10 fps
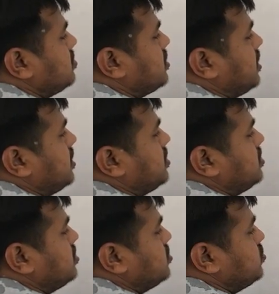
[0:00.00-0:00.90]

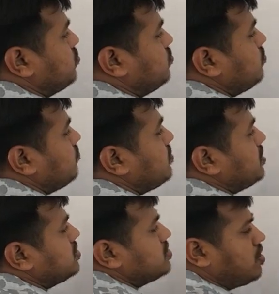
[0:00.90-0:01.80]
t, u,
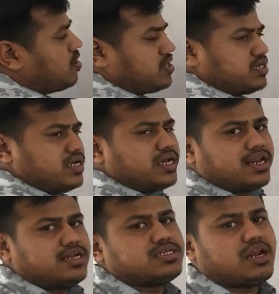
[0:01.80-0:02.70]
v. The
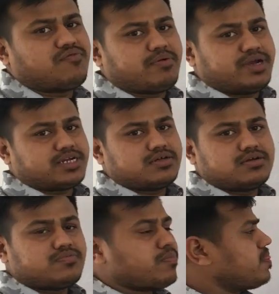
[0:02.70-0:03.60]
English
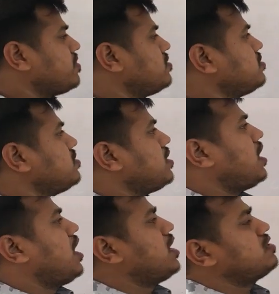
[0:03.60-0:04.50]
alphabet
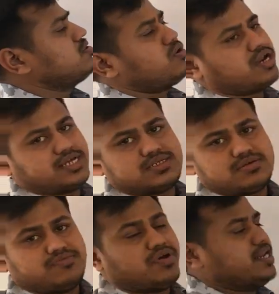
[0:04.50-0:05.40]
are known as
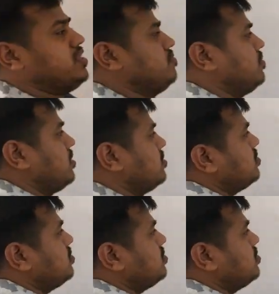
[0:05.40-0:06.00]
variable,